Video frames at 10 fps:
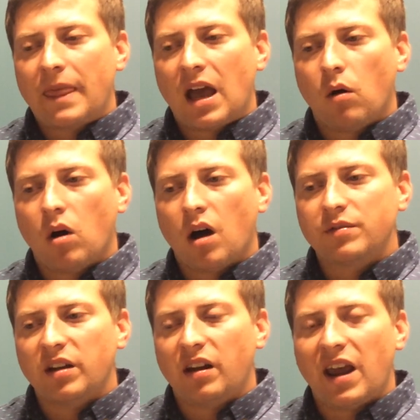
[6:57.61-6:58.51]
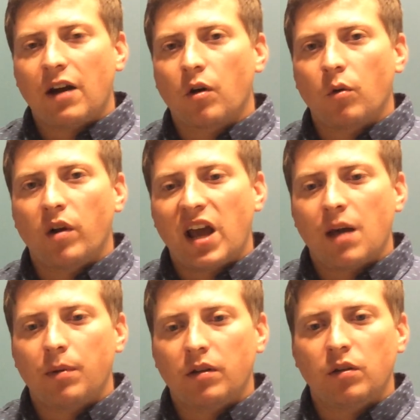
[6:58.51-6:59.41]
often an error would
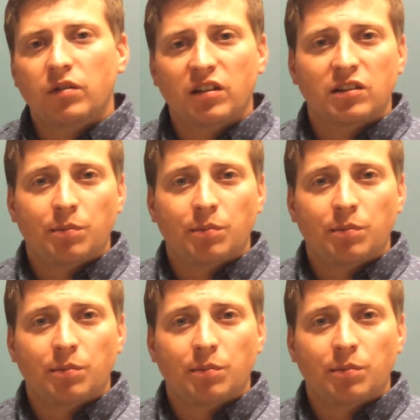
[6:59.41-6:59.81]
happen using a